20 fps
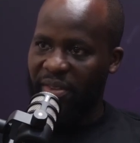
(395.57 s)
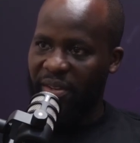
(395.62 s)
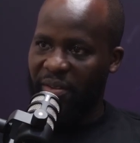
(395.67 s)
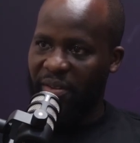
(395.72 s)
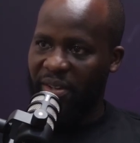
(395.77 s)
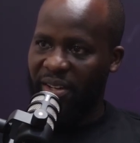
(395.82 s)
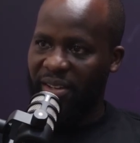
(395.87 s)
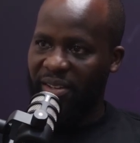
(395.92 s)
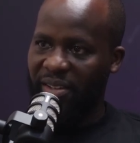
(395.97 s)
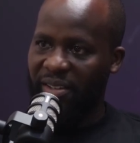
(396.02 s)

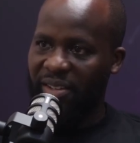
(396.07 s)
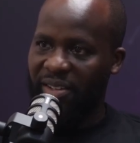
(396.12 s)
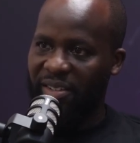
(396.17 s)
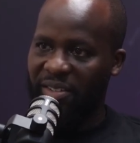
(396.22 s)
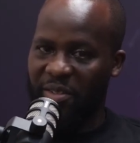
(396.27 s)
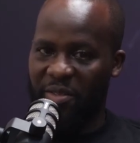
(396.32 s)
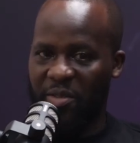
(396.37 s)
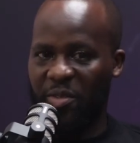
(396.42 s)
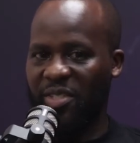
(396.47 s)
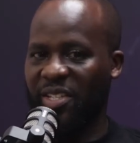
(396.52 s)
Okay.
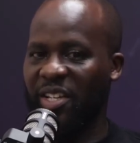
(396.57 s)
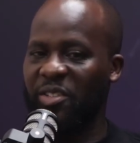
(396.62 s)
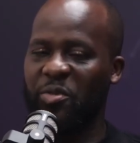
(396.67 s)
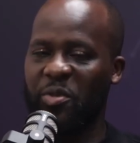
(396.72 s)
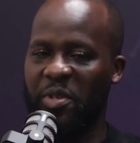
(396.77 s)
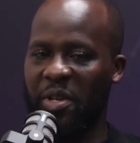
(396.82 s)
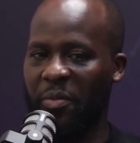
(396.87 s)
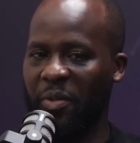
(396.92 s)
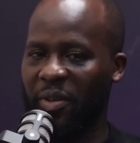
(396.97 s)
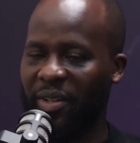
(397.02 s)
You just start
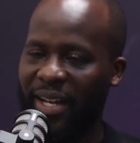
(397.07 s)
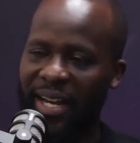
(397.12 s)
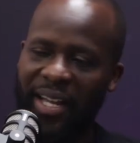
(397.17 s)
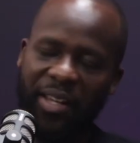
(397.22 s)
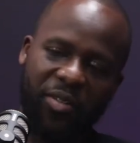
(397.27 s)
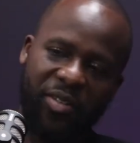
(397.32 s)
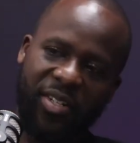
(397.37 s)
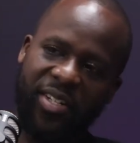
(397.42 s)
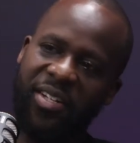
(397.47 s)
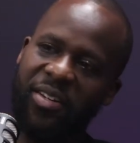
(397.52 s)
talking about
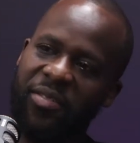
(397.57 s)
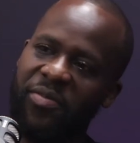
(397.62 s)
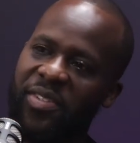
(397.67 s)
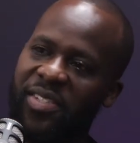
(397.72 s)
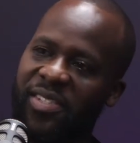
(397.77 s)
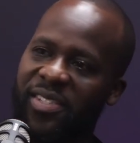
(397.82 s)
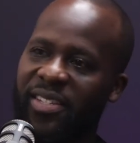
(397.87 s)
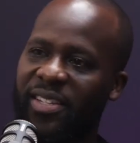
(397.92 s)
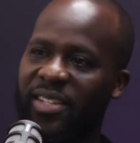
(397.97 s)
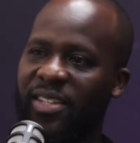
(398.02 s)
calorie
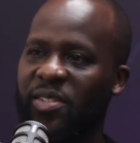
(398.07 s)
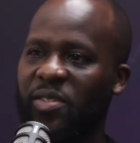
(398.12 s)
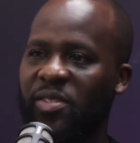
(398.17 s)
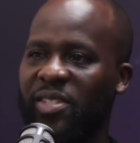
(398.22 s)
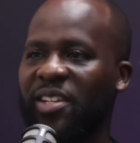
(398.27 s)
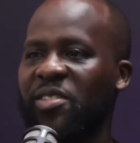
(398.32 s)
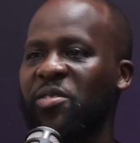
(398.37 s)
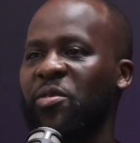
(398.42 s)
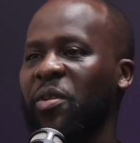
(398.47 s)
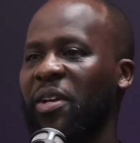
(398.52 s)
deficit. You
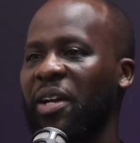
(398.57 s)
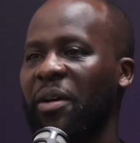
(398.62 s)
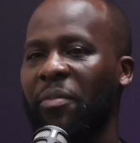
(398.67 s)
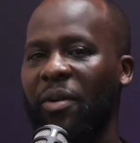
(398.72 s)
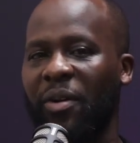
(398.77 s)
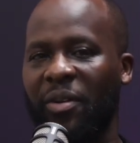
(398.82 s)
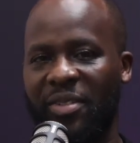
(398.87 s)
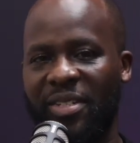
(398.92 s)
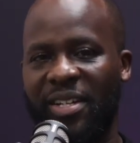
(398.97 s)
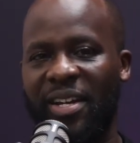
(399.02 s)
start talking
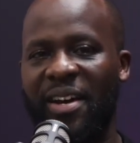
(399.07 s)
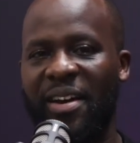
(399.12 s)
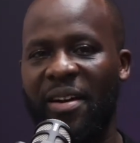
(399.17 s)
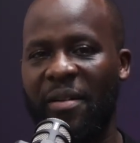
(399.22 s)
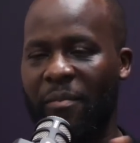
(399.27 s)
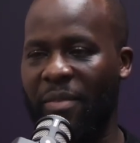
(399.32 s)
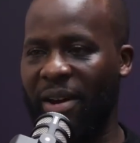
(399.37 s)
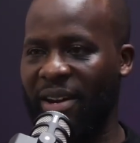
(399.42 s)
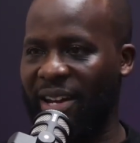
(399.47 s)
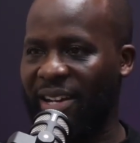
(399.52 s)
about
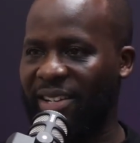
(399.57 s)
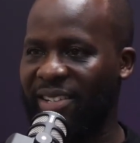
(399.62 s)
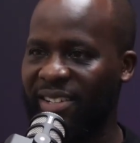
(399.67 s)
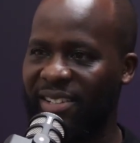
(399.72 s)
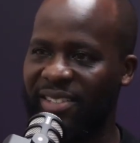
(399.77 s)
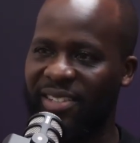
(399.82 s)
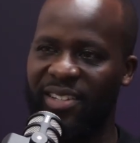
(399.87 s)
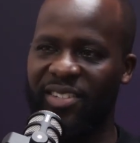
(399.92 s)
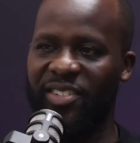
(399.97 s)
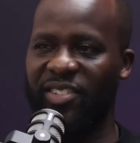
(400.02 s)

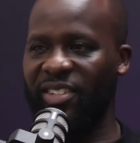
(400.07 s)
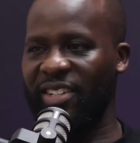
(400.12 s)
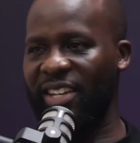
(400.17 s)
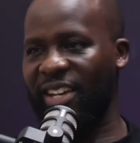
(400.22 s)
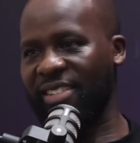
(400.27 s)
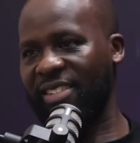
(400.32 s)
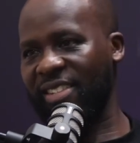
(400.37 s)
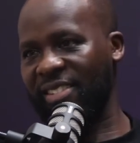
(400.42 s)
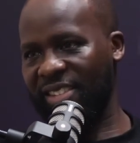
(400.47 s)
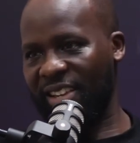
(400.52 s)
bariatric surgery,
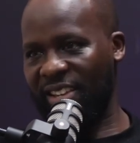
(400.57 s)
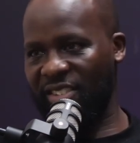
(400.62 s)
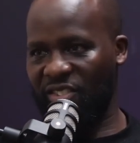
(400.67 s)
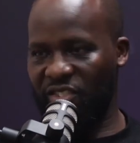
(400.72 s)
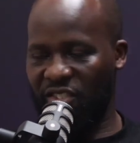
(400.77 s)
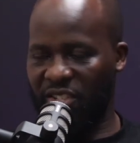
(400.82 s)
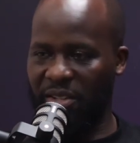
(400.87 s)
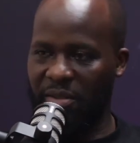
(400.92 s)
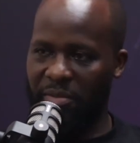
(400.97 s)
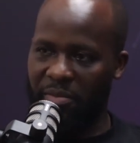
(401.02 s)
exercise,
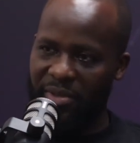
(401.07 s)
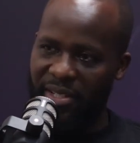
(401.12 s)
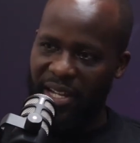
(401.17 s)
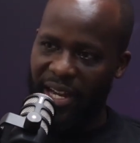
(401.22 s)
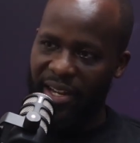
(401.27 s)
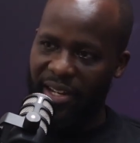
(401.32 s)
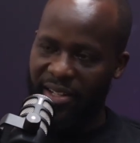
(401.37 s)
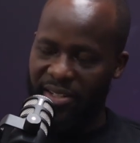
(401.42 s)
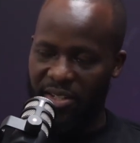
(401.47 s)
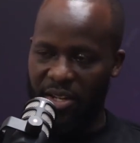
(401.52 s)
gym,
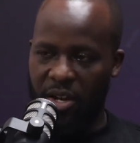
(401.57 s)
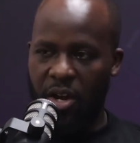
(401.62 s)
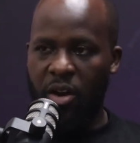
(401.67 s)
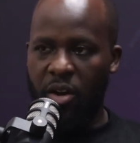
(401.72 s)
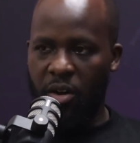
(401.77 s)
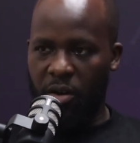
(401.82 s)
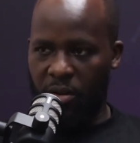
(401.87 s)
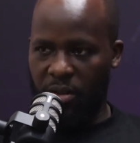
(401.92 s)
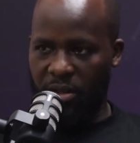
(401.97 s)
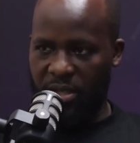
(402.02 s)
diet,
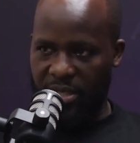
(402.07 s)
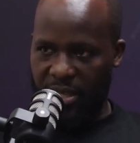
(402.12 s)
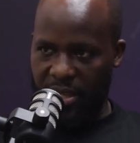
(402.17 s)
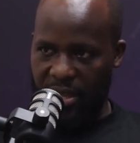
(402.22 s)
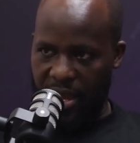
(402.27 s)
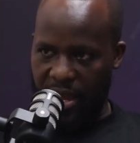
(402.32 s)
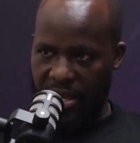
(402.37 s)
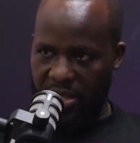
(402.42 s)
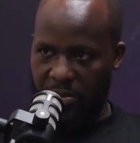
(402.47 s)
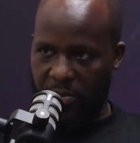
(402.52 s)
all these
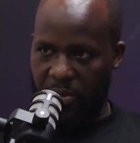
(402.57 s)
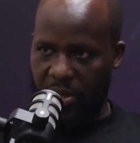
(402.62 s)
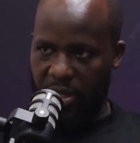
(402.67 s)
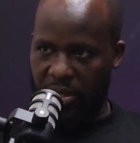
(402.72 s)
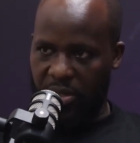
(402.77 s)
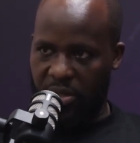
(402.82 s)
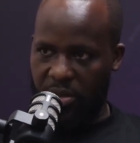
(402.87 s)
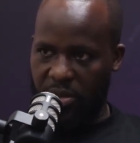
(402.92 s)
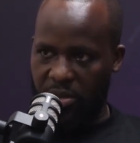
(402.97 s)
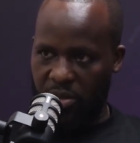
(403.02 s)
other
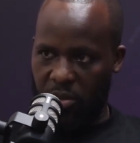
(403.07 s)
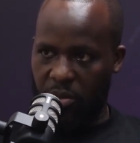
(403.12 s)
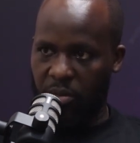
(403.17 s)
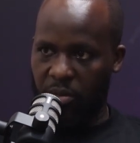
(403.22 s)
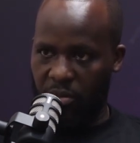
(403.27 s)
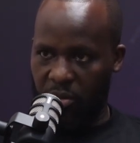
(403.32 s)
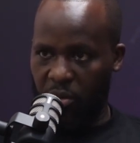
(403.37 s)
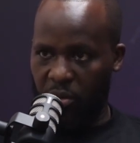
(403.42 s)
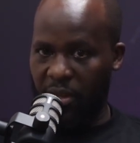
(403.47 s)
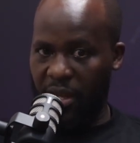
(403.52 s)
aspects.
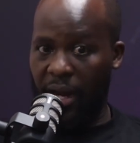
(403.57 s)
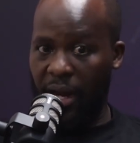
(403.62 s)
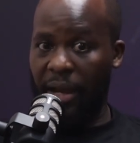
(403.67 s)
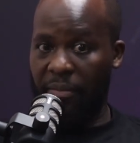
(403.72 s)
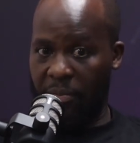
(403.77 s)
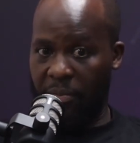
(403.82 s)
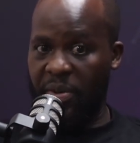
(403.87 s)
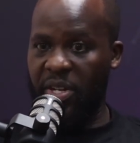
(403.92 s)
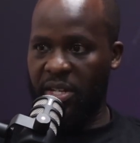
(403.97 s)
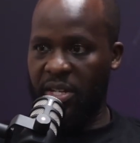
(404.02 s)
So, there are
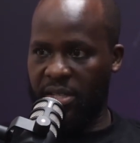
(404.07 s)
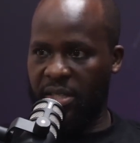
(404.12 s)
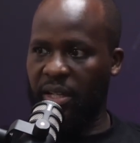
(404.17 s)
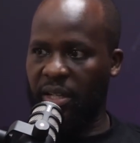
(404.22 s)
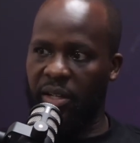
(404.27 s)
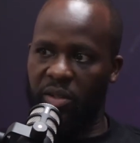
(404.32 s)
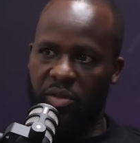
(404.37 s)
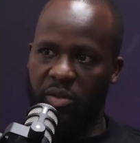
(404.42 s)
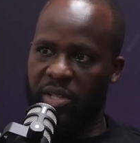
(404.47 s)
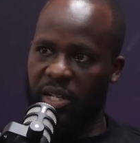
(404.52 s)
patients that
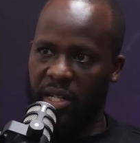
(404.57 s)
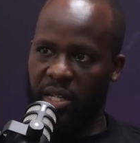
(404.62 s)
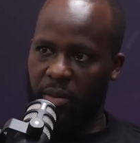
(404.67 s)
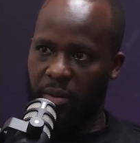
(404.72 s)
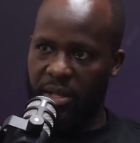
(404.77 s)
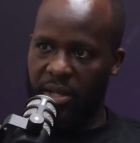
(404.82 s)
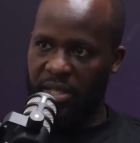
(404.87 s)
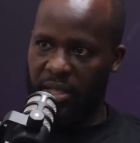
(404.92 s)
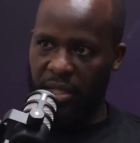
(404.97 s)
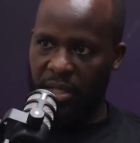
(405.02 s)
I do turn
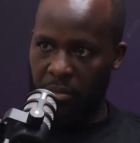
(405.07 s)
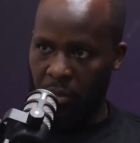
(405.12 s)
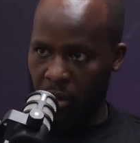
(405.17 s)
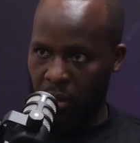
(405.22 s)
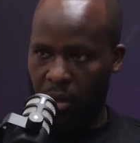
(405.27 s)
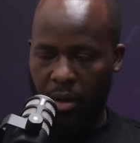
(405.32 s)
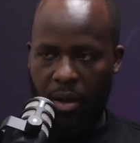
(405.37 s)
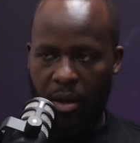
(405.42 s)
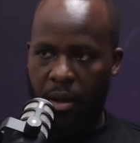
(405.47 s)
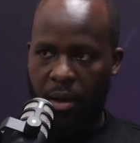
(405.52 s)
away and tell them,
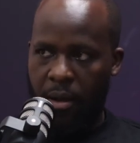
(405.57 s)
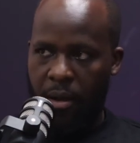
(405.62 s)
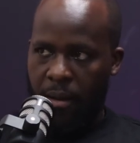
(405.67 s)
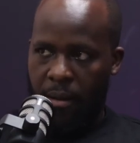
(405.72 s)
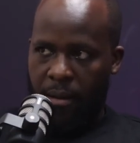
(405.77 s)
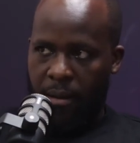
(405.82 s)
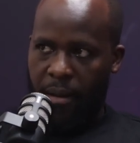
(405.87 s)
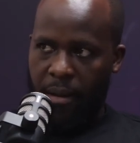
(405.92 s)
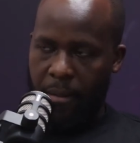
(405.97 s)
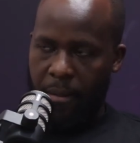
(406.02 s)
look,
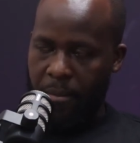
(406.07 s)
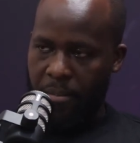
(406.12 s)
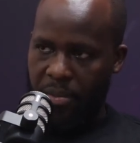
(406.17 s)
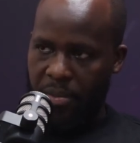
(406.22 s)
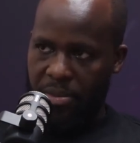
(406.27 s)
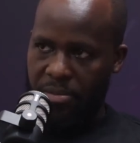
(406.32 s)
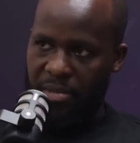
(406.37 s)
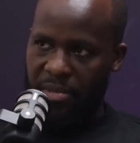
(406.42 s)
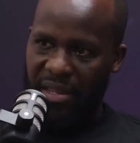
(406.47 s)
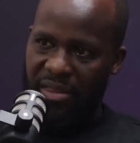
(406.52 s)

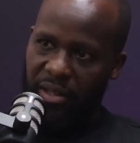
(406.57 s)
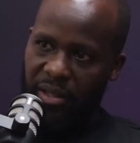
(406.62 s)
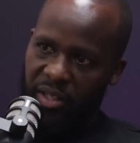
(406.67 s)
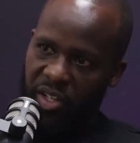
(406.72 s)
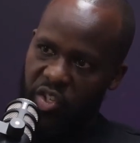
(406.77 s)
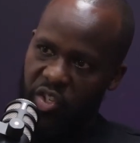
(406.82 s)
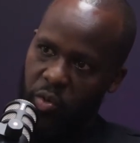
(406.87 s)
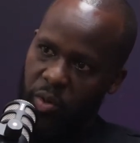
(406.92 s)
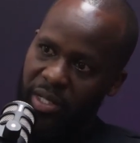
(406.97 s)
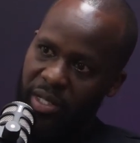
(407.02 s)
that thing
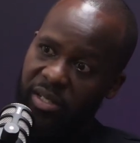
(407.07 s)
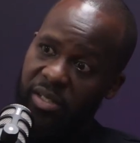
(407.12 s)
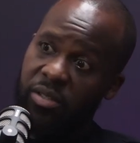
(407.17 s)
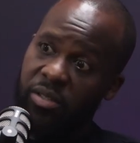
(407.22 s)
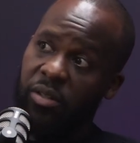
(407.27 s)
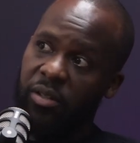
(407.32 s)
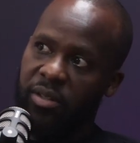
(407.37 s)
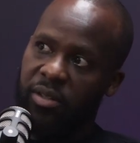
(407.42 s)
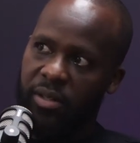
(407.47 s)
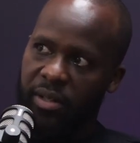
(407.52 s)
that you want is
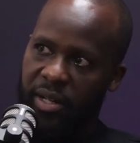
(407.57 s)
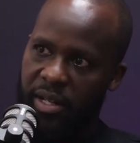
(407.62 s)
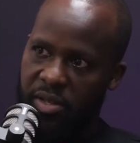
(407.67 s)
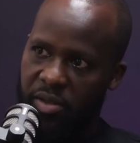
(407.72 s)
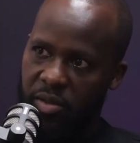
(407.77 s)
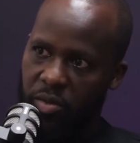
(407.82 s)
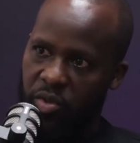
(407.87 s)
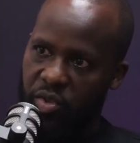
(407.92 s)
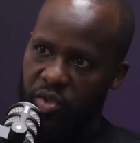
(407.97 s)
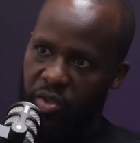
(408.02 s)
not the right
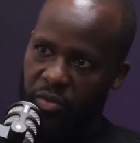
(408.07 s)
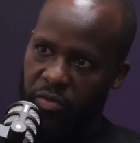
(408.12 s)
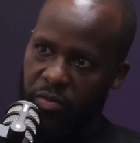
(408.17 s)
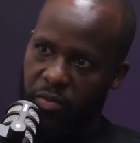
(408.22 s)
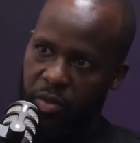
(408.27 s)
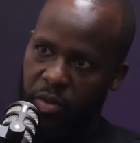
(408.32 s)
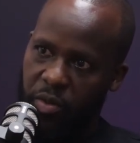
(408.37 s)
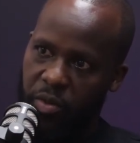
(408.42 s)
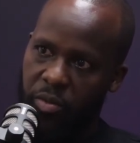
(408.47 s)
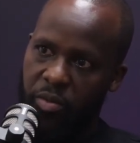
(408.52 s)
solution
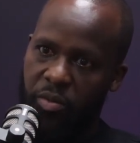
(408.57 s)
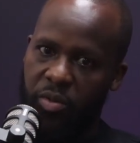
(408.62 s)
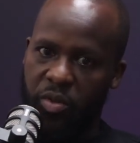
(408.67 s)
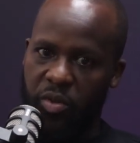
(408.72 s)
for you.